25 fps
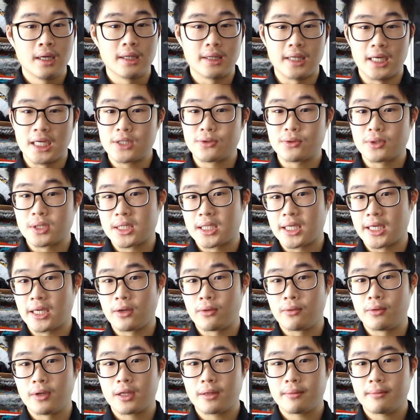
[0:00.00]
Thanks for
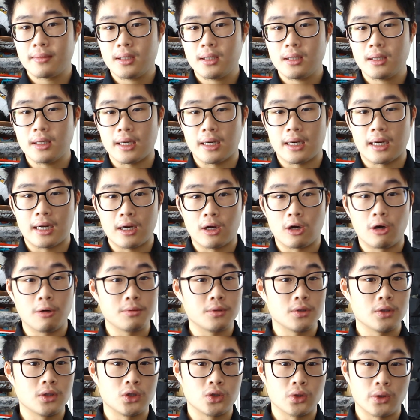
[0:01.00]
sticking with me, and I
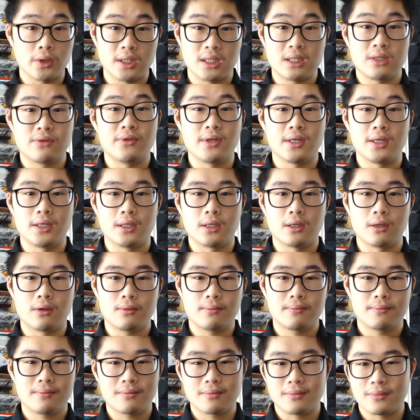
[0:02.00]
hope you enjoyed this video.
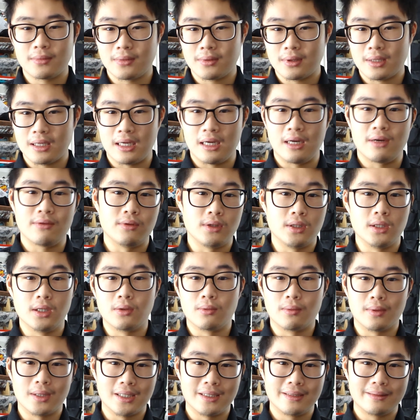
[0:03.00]
Have a
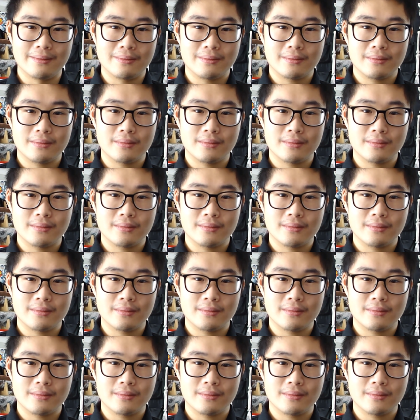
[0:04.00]
good one.